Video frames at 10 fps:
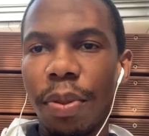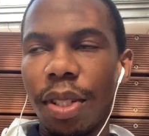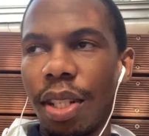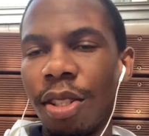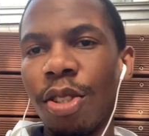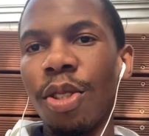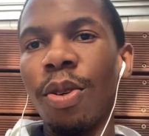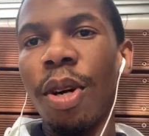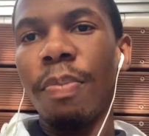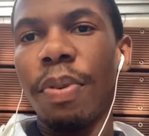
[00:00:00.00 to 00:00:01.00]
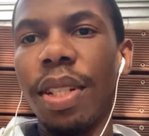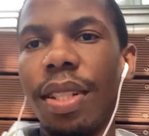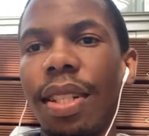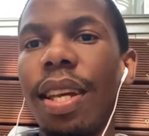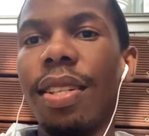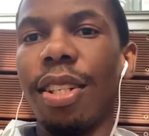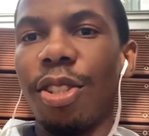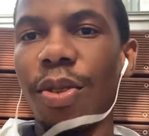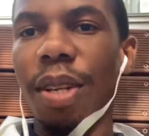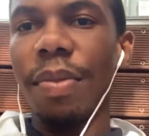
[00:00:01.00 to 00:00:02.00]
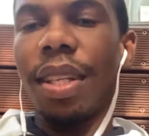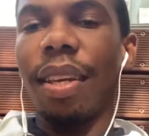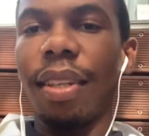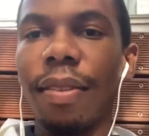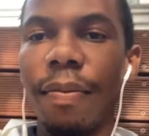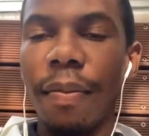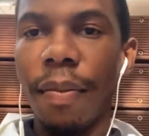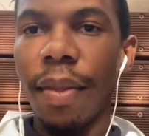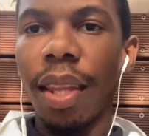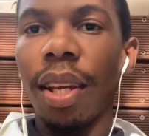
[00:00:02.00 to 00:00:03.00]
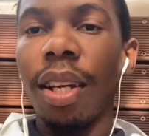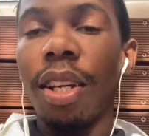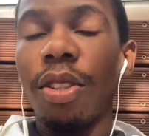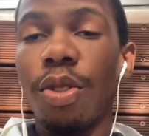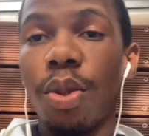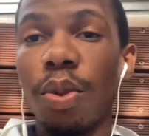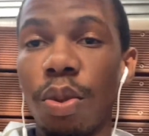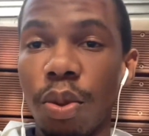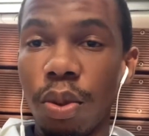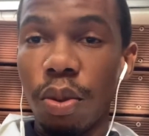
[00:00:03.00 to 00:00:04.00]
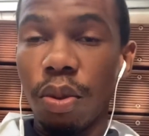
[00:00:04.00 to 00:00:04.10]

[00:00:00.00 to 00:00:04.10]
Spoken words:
just to show appreciation is what I'm saying, to